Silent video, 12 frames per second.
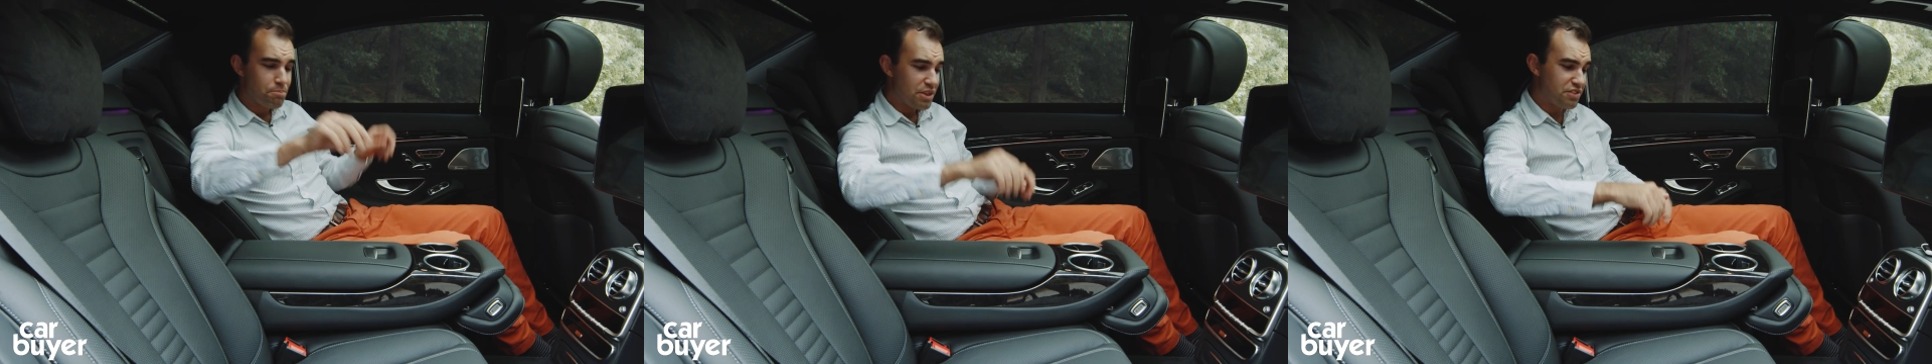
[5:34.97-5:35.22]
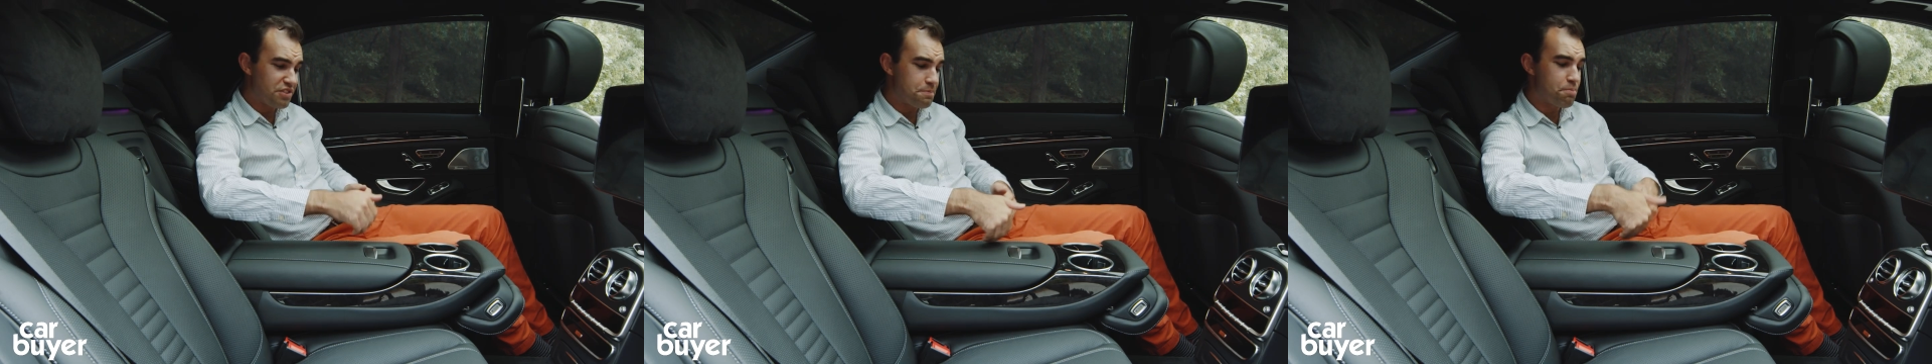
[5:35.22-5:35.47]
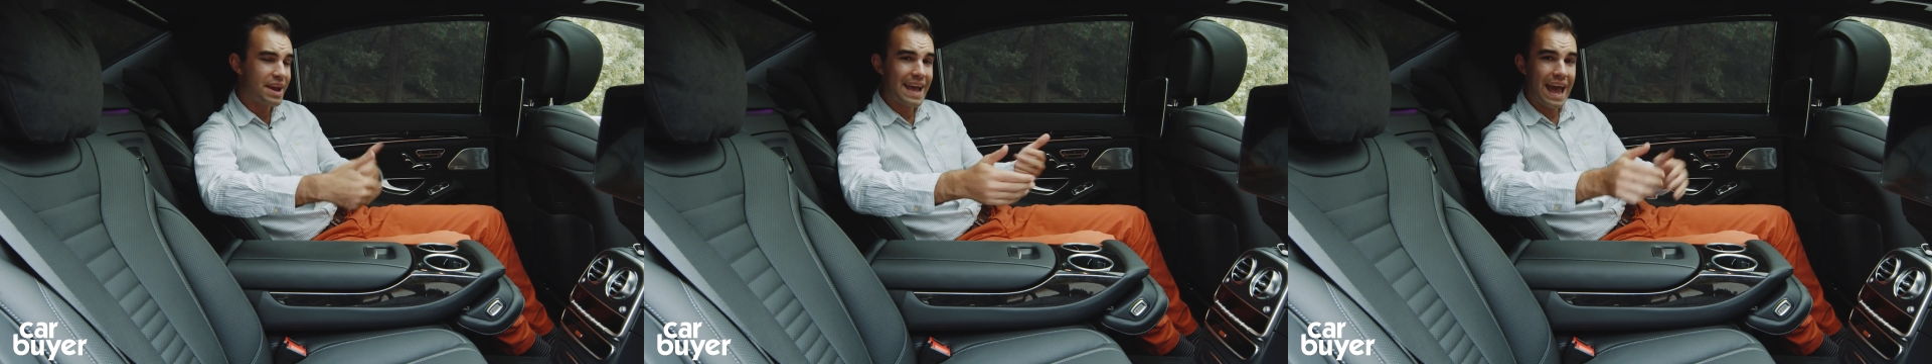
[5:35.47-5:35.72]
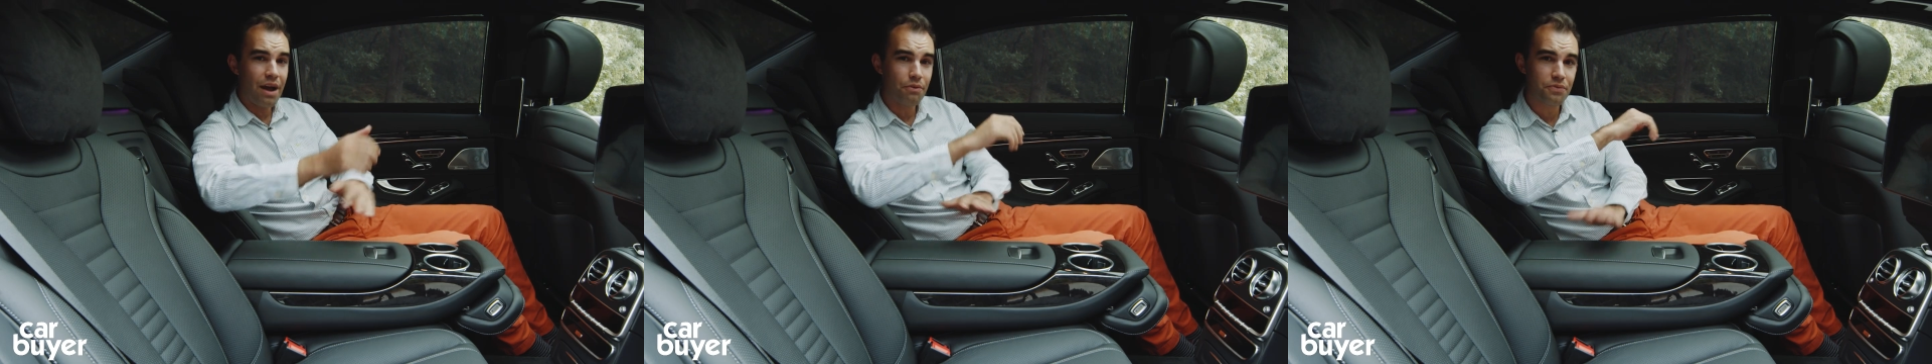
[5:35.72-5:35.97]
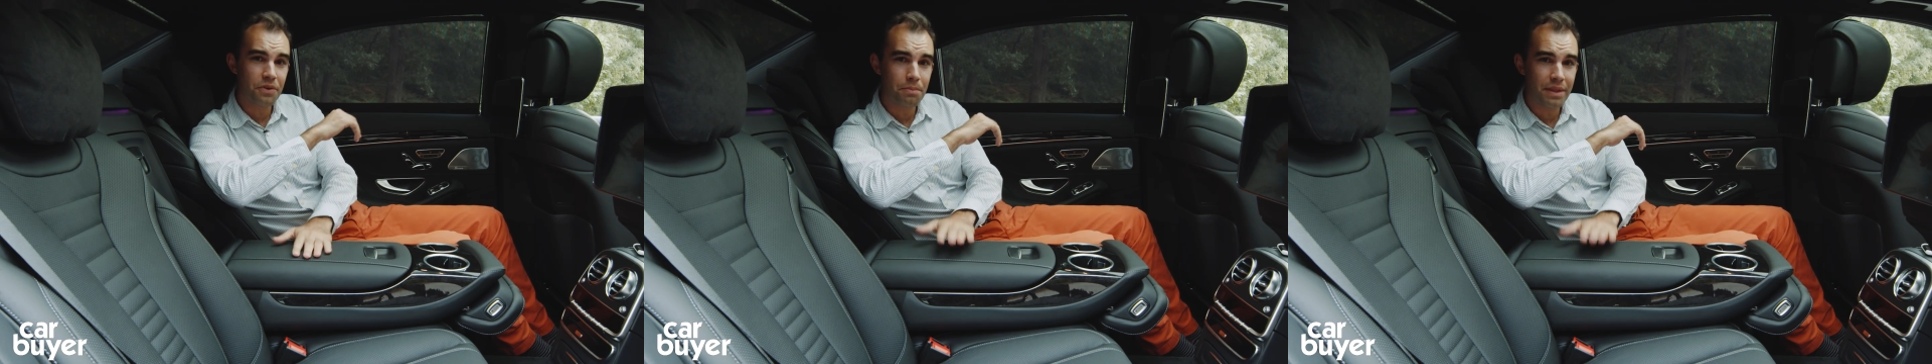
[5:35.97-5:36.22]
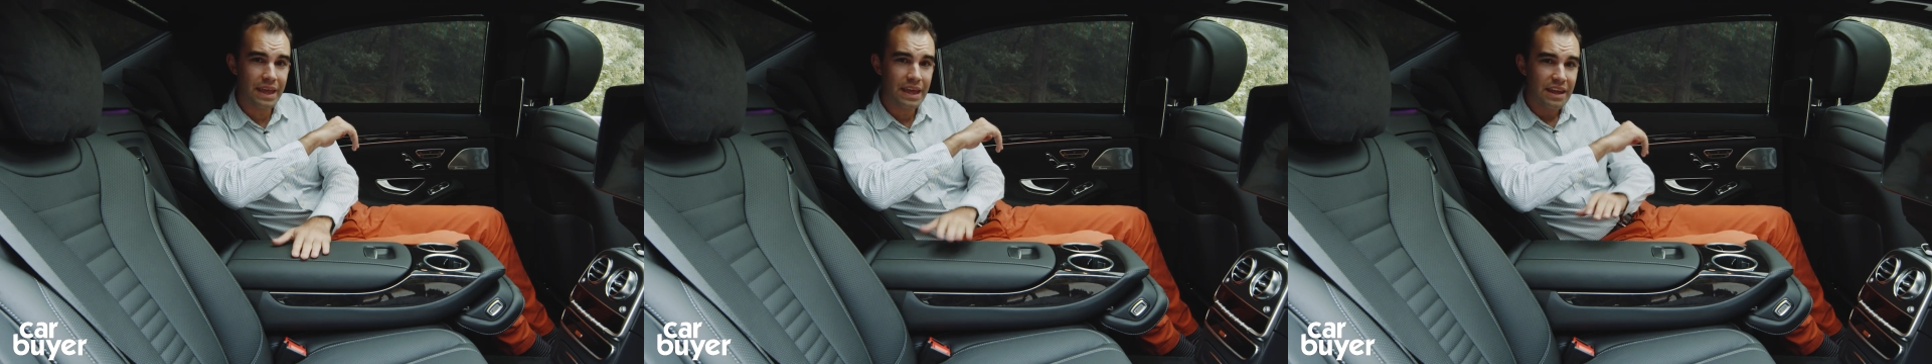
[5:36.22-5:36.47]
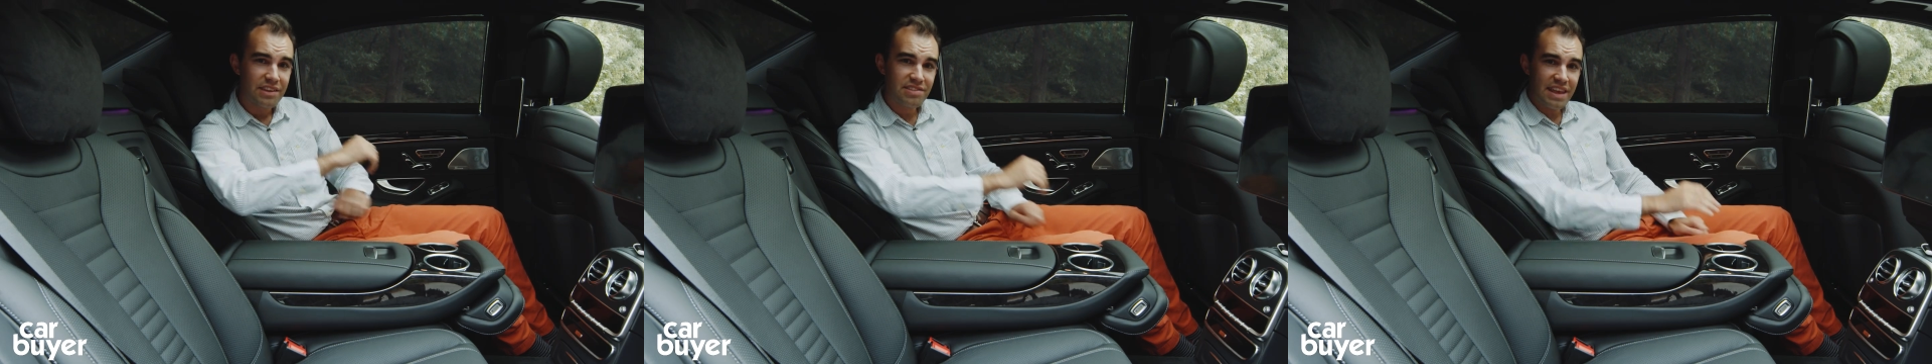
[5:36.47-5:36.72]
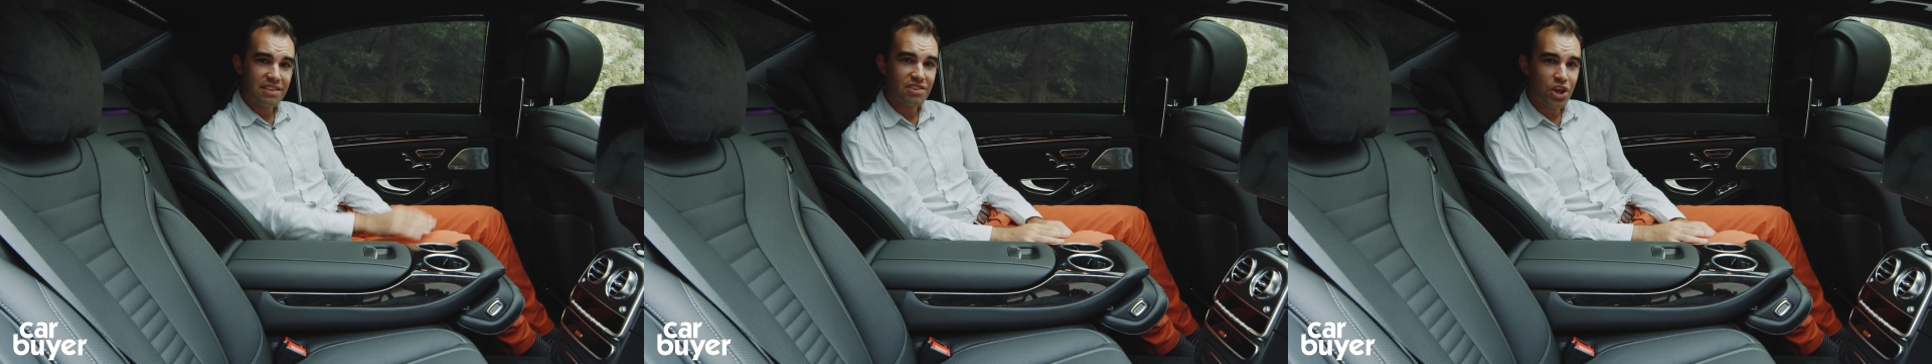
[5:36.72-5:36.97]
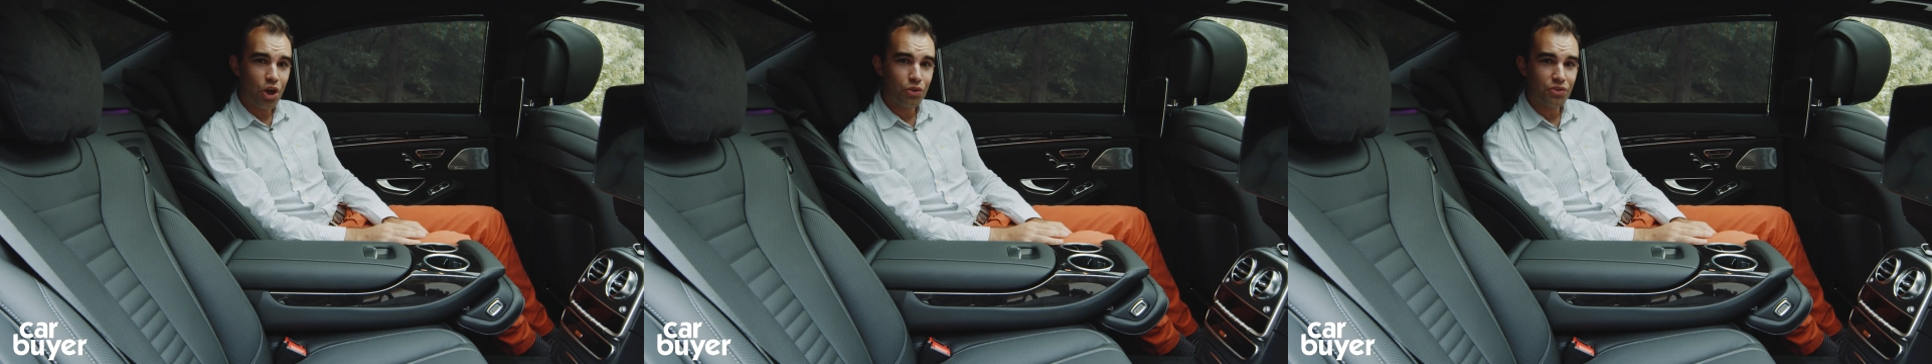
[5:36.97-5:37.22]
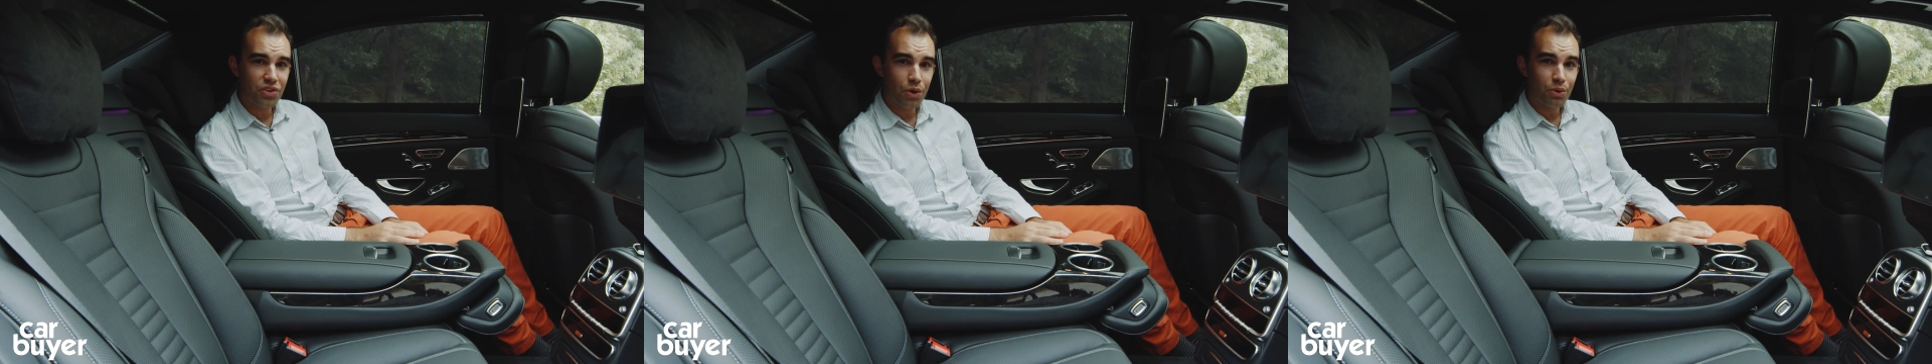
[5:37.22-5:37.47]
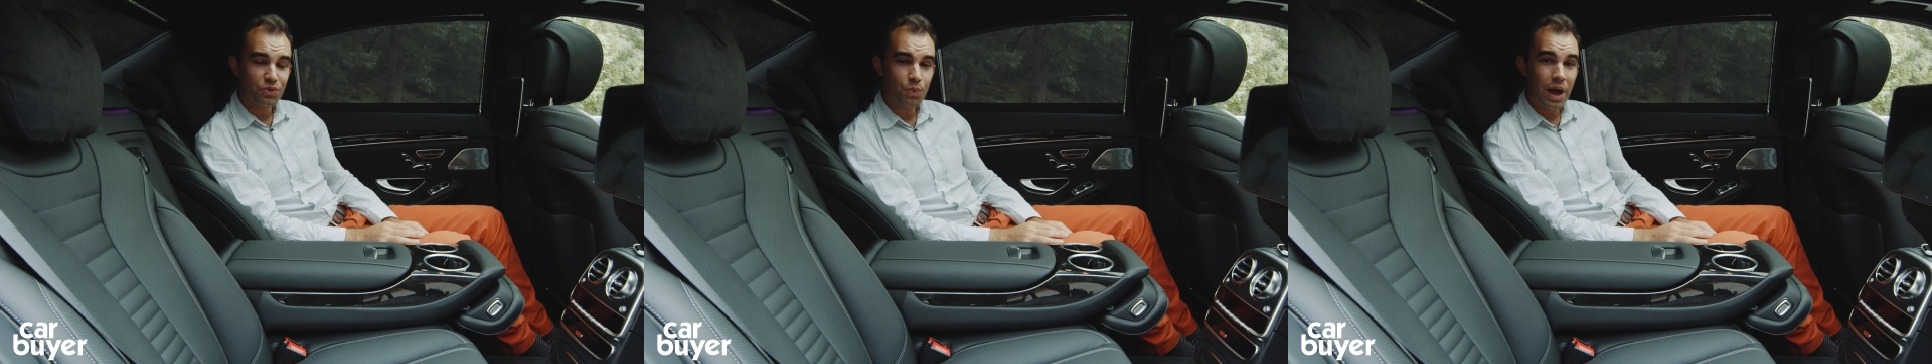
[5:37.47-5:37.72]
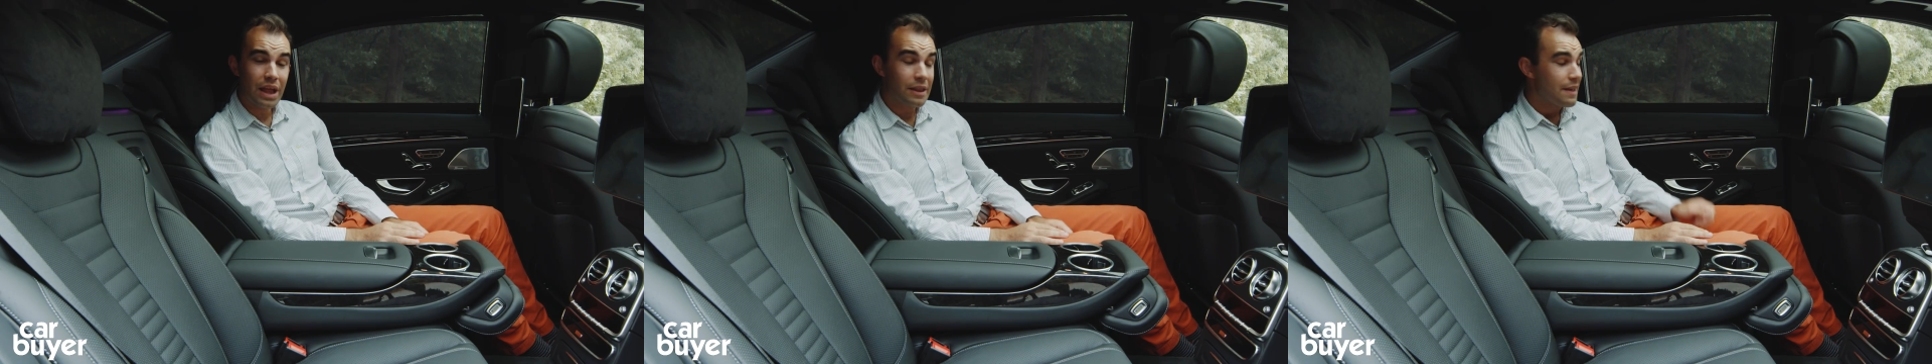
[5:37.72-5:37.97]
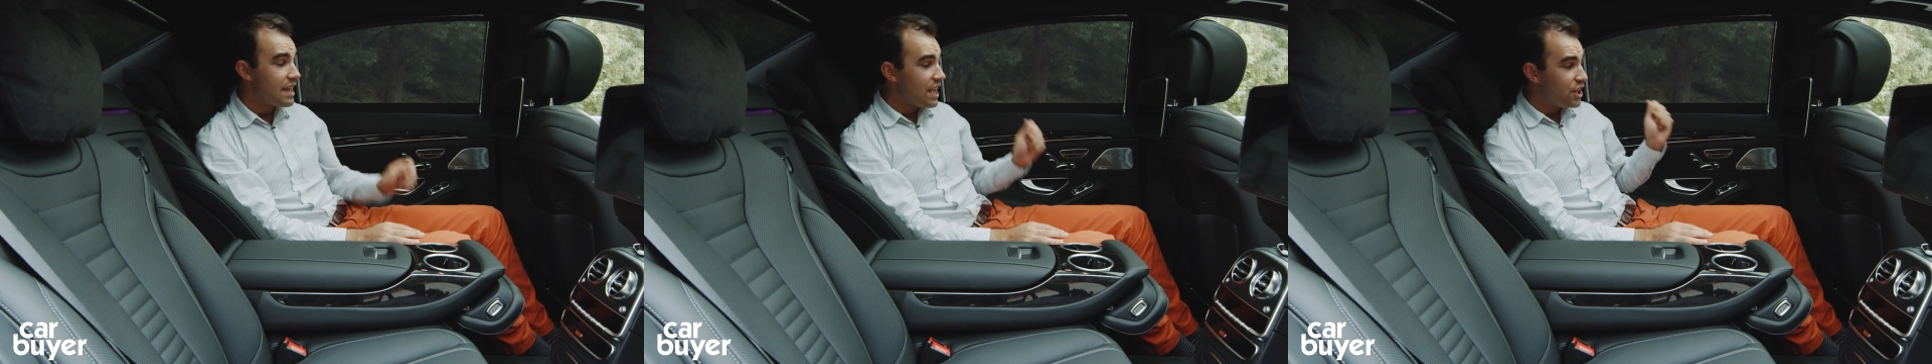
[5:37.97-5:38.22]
spring out from the centre console as well.